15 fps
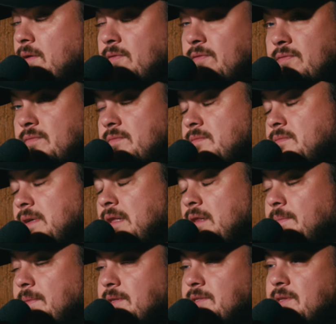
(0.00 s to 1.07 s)
of
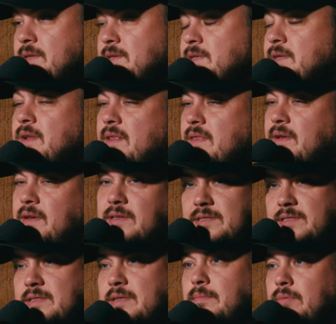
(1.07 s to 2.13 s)
elements to this, and nothing is
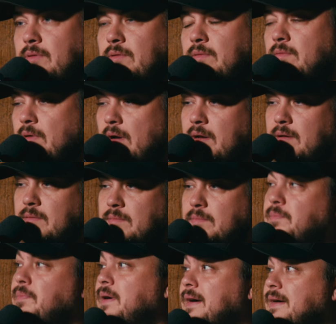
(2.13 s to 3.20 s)
simple, right?
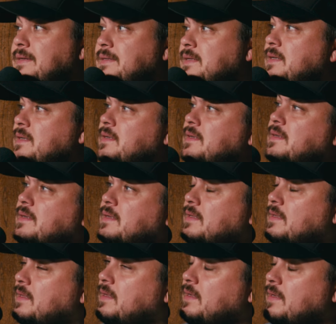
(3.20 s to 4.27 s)
But
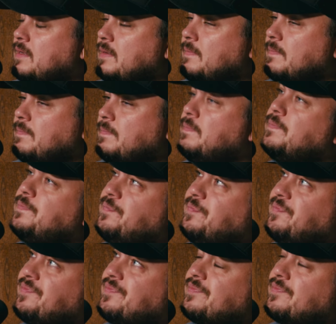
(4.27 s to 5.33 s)
if
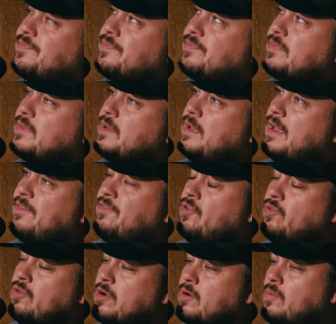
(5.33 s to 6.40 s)

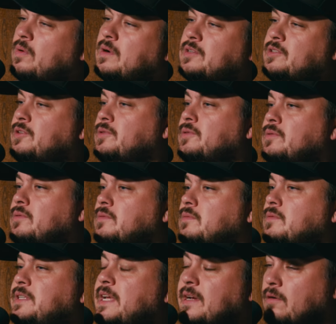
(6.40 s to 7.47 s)
you don't want to
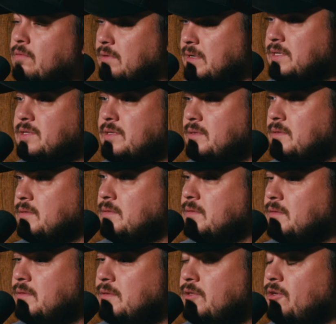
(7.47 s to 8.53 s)
take a risk,
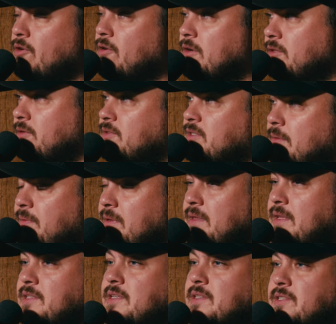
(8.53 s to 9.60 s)
you're going to do something
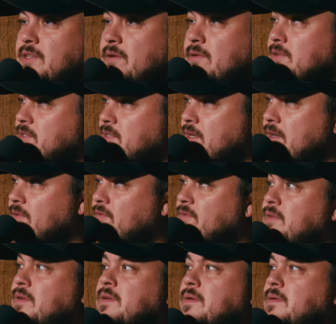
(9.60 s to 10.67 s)
that's considered safe.
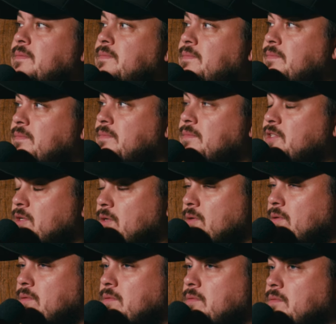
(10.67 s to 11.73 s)

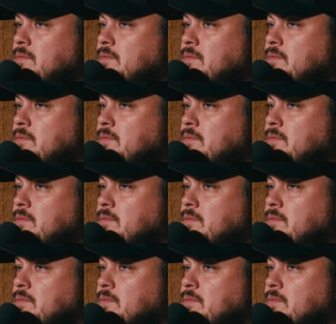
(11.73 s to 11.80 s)
So